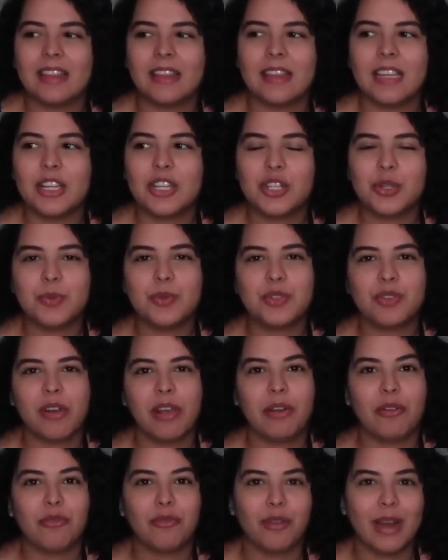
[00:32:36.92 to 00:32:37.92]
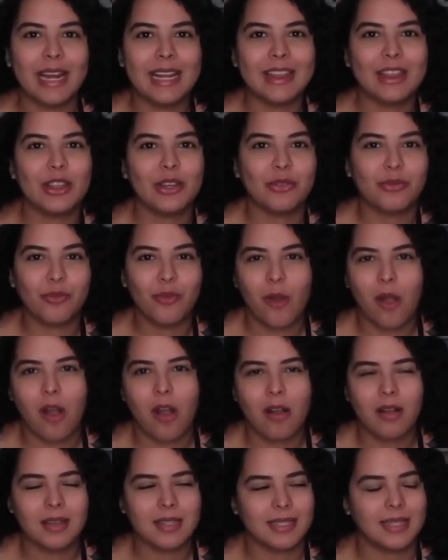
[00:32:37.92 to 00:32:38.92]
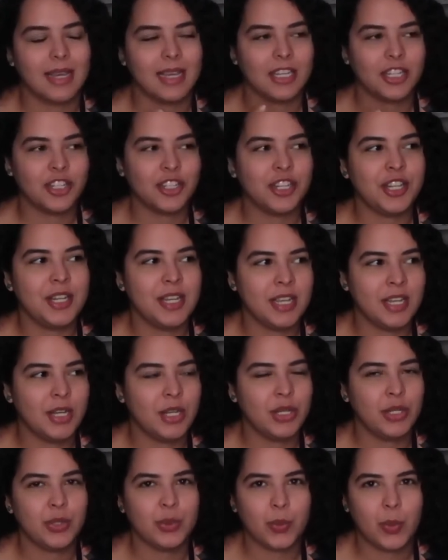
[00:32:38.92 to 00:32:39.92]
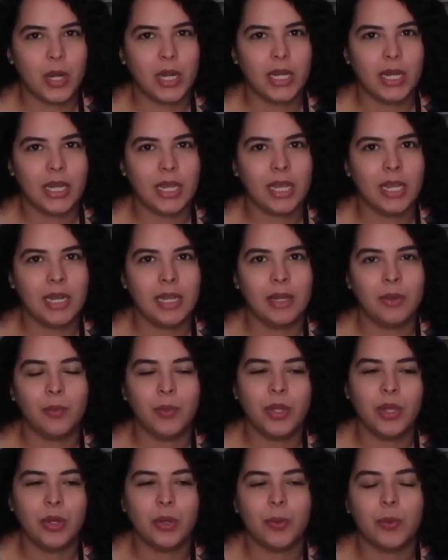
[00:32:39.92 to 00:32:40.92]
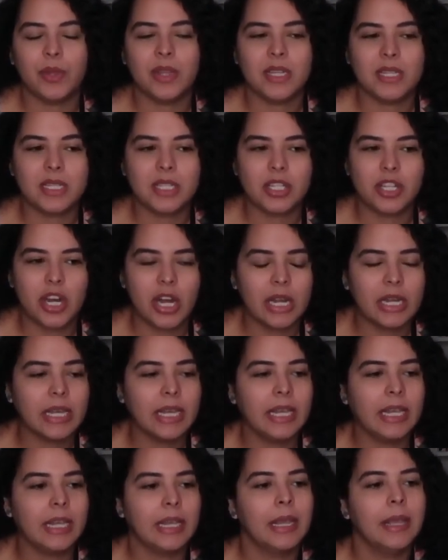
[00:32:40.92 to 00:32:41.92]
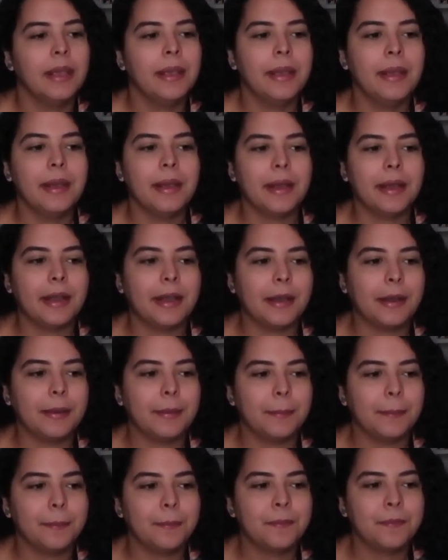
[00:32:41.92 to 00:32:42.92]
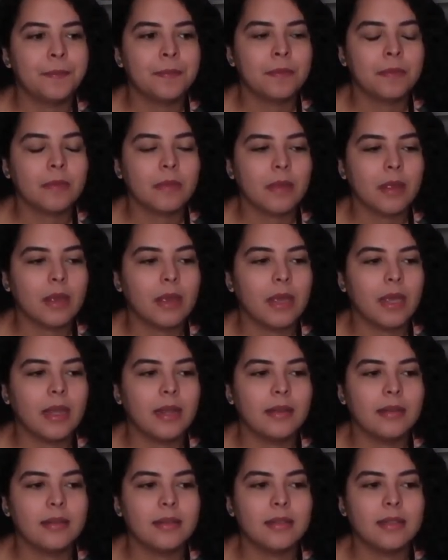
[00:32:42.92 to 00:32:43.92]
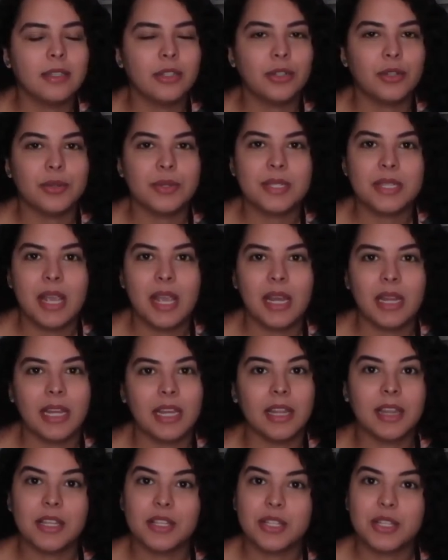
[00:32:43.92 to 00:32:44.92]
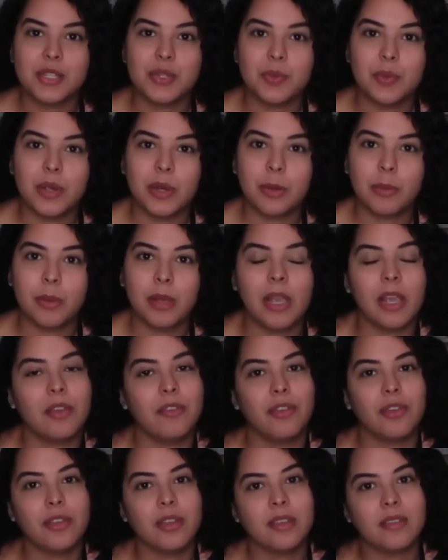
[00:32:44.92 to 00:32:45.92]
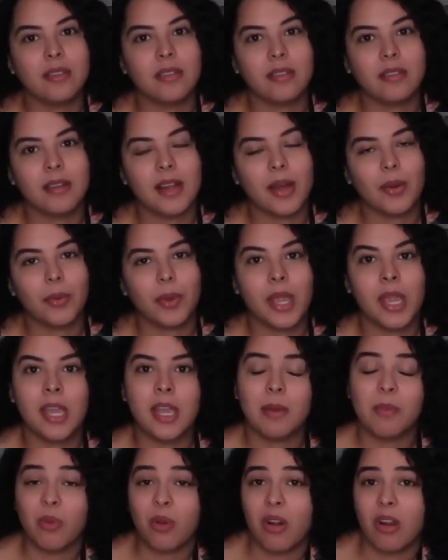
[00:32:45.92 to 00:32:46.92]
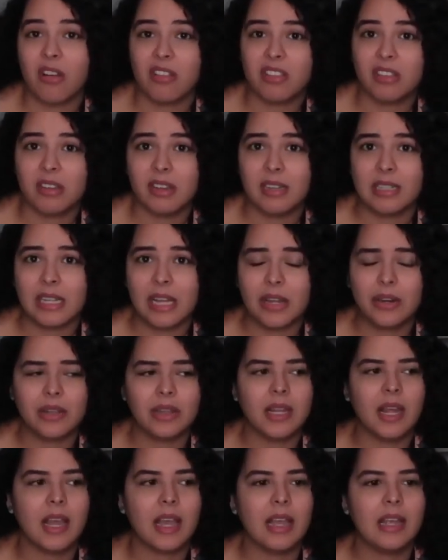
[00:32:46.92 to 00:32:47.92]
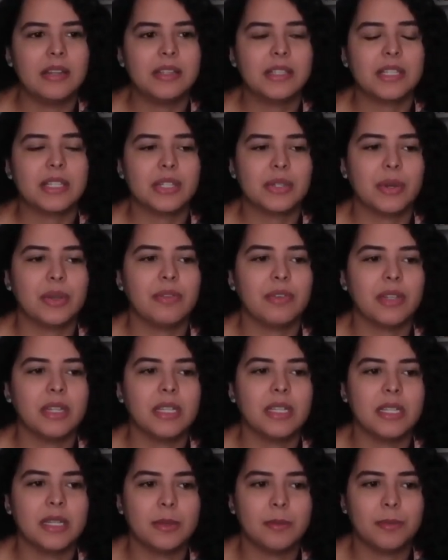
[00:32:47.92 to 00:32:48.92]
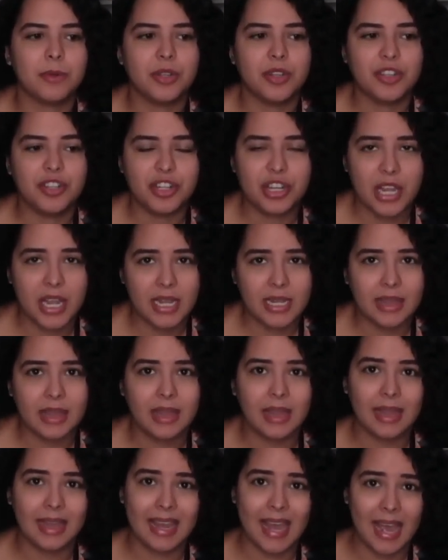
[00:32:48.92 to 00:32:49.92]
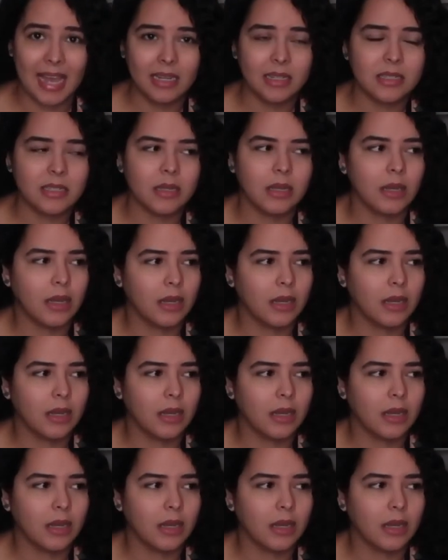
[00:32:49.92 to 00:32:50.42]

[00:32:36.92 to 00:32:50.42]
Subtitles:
think she was trying to right the wrongs that she did in Twilight, and, you know, with his stalking, and, you know, saying like, this is weird behavior, this is not okay, I'm crossing a lot of lines. So I really did appreciate that.